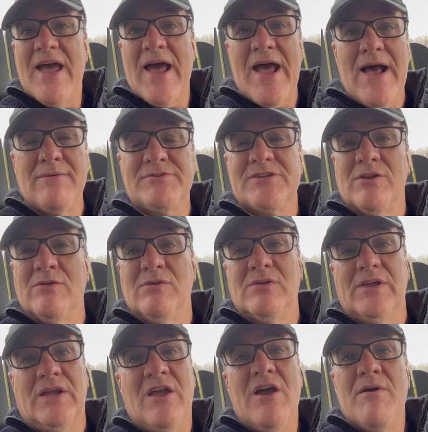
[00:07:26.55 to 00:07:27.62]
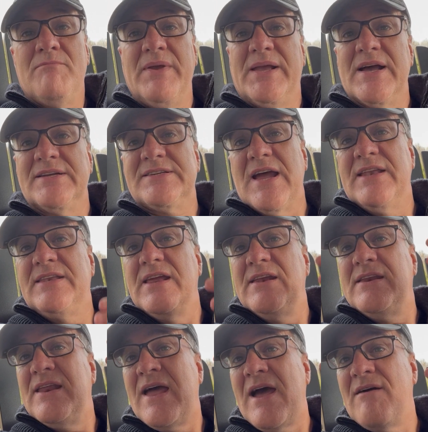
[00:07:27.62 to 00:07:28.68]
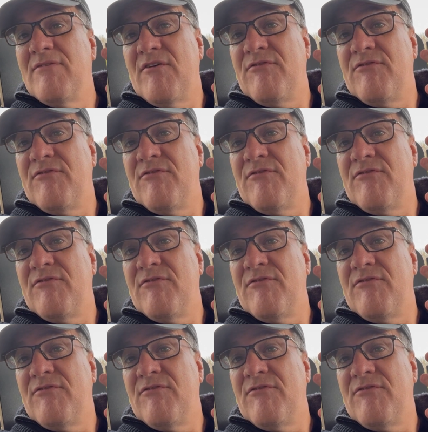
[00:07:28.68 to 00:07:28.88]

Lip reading: Absolutely. Because I didn't have